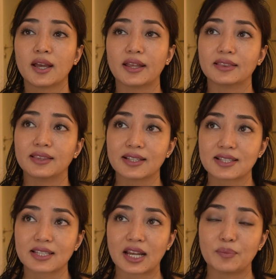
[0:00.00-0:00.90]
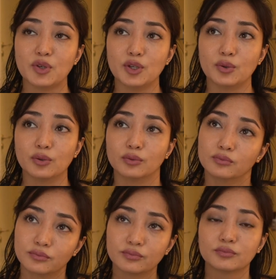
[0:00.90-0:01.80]
and this time you
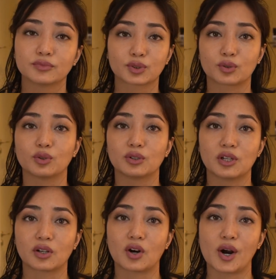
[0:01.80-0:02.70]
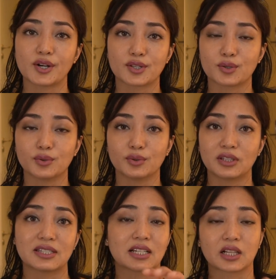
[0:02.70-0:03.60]
scroll your cart to
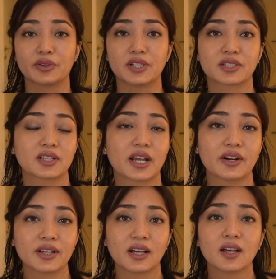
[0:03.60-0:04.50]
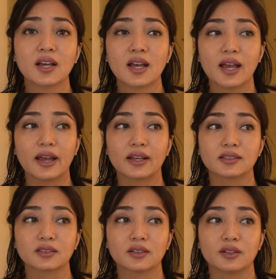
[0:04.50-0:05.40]
the declaration area,
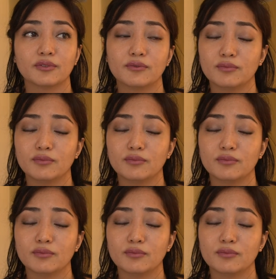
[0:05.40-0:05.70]
and if